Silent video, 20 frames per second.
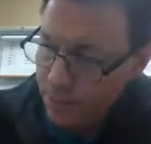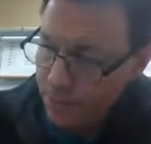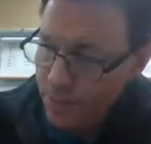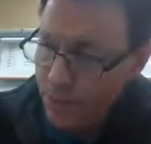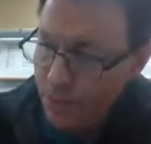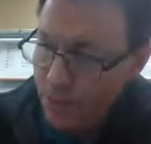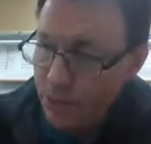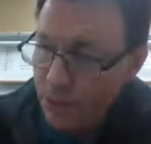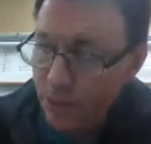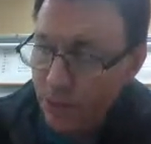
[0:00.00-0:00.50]

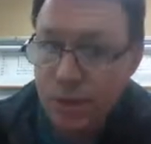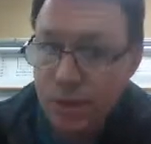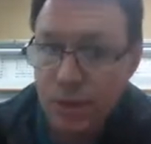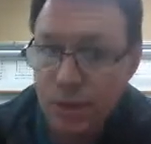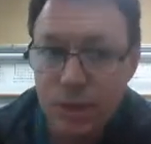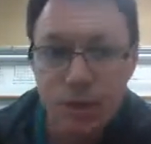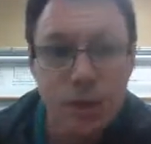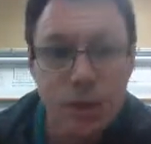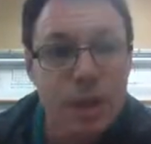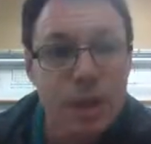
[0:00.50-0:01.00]
It's
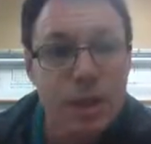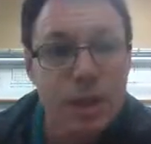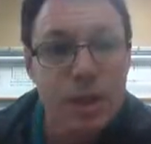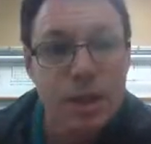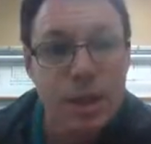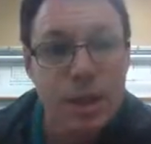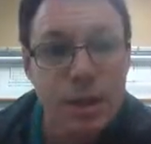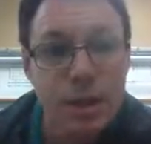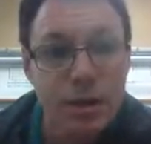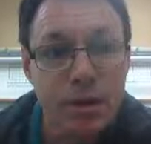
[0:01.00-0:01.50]
also,
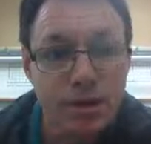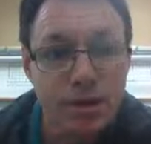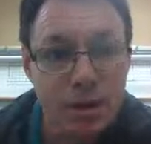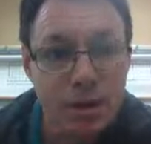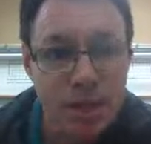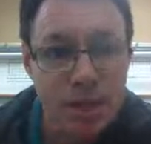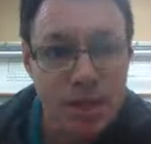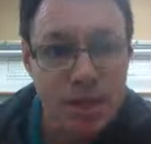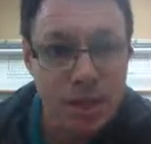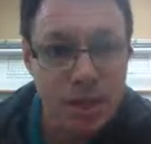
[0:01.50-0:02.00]
now, if
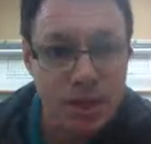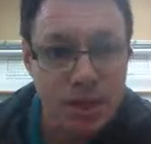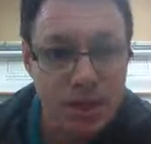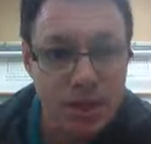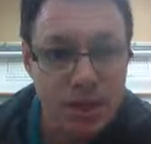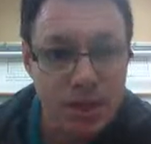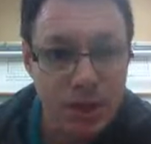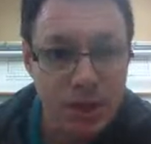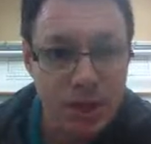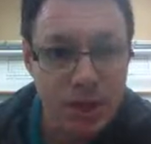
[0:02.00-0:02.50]
I'm going to take
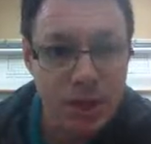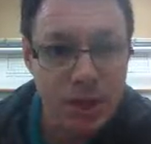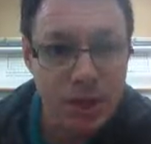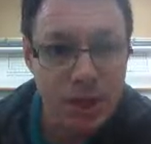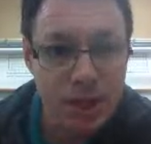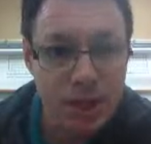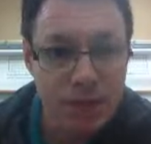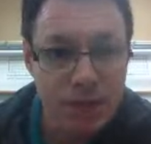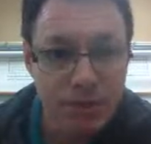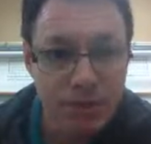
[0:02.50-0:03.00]
this
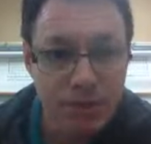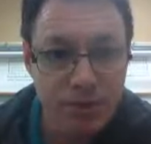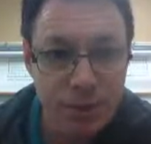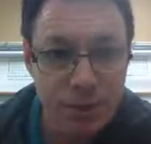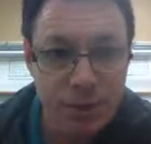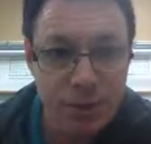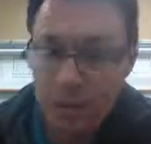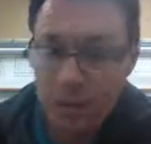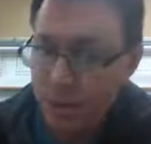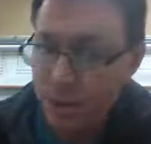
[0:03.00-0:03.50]
fraction and
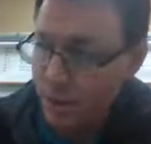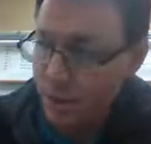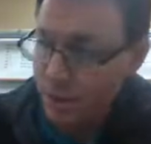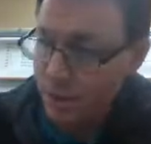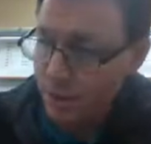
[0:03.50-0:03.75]
flip it,